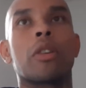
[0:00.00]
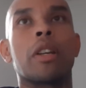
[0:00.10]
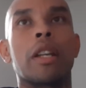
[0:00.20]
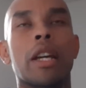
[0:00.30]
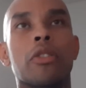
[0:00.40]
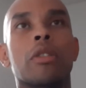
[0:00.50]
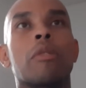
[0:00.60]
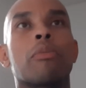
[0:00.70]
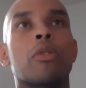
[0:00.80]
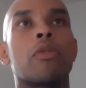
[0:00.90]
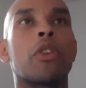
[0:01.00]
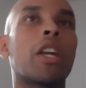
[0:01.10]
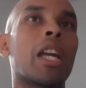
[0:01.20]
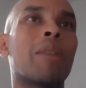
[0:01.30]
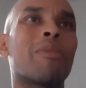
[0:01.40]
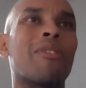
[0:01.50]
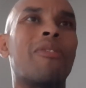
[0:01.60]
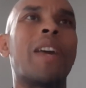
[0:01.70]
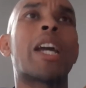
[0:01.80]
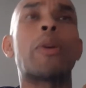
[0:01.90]
can actually improve your game
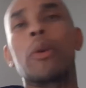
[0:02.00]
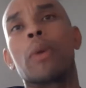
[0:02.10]
very